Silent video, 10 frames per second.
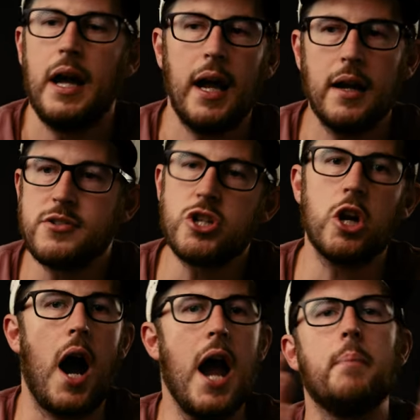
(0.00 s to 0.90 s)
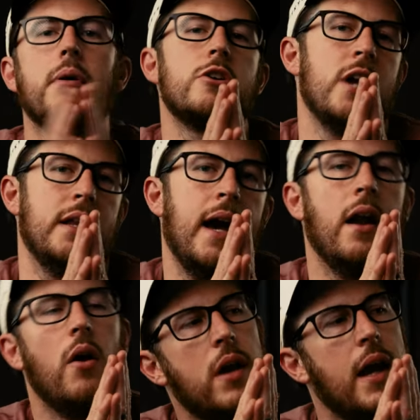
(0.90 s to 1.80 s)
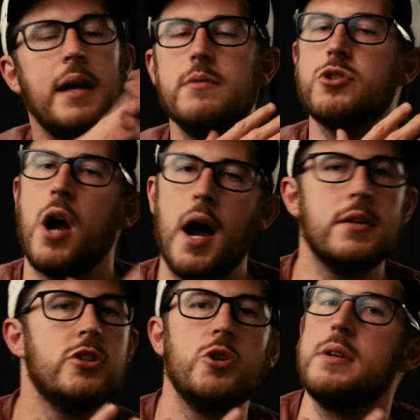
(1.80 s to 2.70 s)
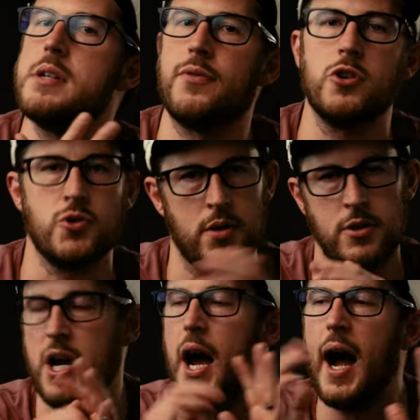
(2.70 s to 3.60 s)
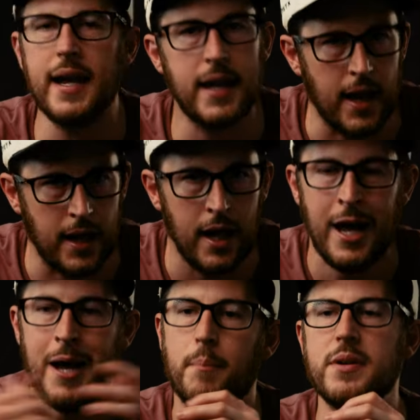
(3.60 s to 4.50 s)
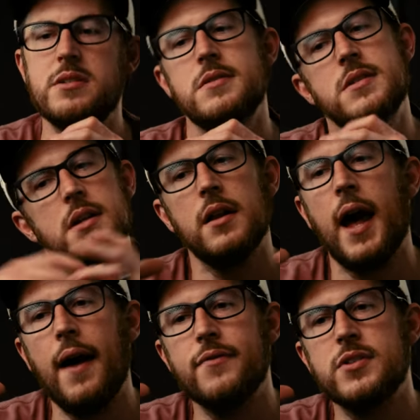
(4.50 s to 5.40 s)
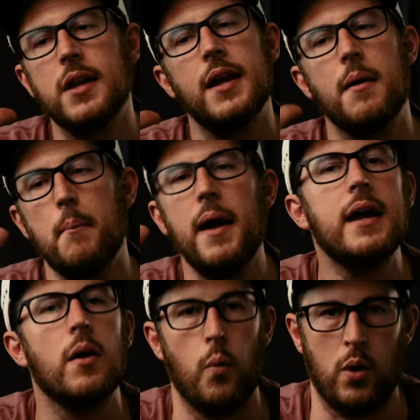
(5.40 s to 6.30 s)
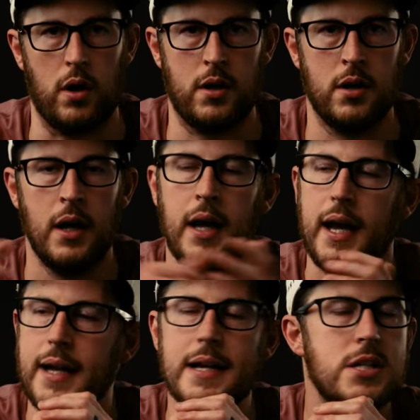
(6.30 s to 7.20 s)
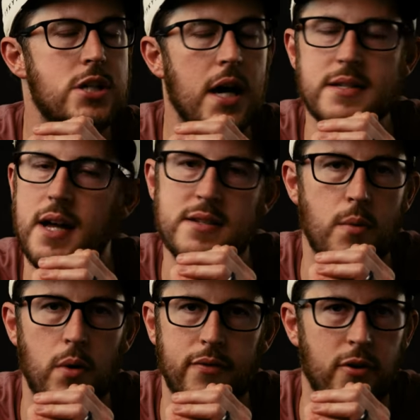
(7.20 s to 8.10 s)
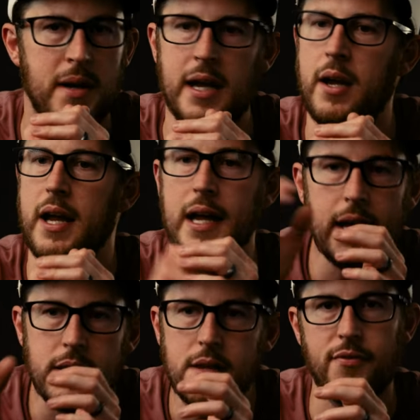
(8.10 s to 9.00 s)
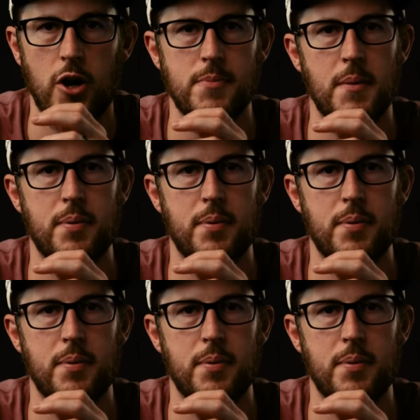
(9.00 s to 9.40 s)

And sure, I appreciate that. Okay, he was trying to do a different trilogy. I get it. But you still have to make it work. And it just doesn't work for me in the film